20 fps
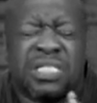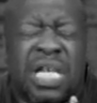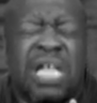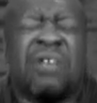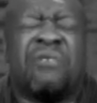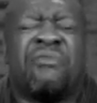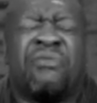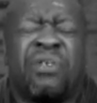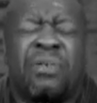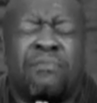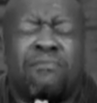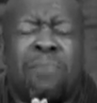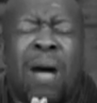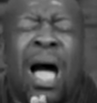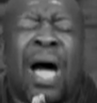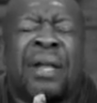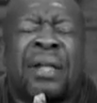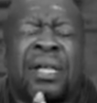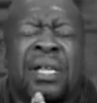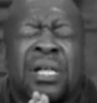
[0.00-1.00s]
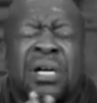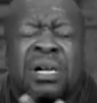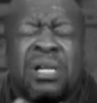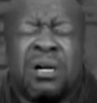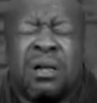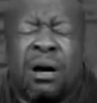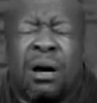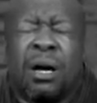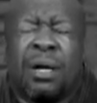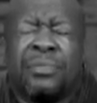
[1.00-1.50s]
everybody
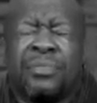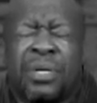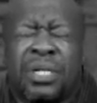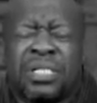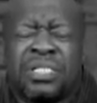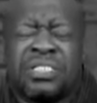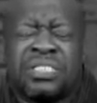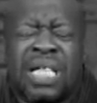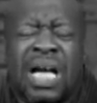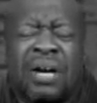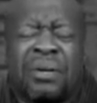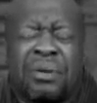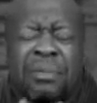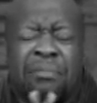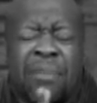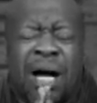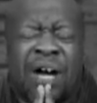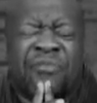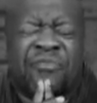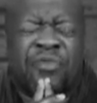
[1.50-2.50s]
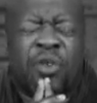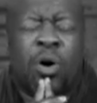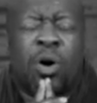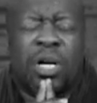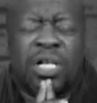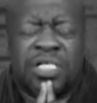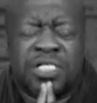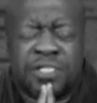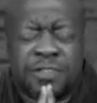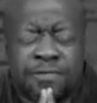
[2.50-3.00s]
under the sound of my
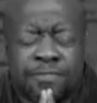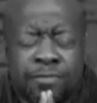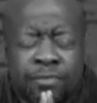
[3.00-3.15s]
voice,